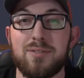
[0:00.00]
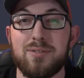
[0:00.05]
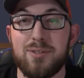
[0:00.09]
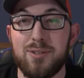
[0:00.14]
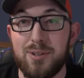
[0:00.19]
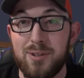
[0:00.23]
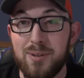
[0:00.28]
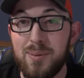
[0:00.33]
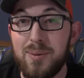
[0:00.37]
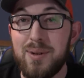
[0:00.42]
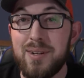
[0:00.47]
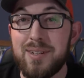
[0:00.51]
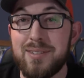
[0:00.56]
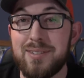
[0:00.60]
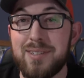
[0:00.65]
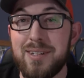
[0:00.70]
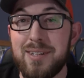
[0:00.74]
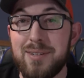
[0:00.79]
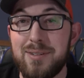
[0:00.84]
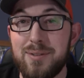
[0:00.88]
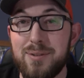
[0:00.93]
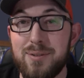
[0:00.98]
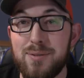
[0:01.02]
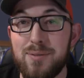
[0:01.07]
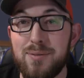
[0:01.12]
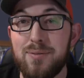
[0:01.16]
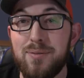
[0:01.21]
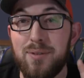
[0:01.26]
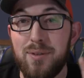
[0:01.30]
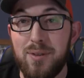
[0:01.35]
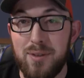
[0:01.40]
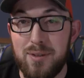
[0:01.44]
So you're going to want to stay
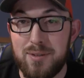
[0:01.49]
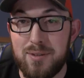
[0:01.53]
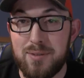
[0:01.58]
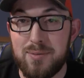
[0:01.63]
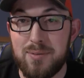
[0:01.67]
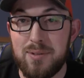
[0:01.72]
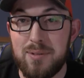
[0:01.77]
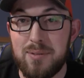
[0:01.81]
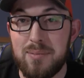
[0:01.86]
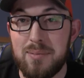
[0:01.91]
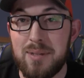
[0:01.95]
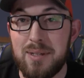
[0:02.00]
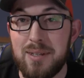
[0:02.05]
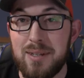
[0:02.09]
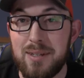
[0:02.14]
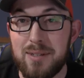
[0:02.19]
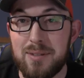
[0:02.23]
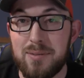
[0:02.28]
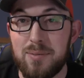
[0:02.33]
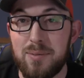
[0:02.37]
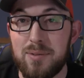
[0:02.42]
tuned for this one because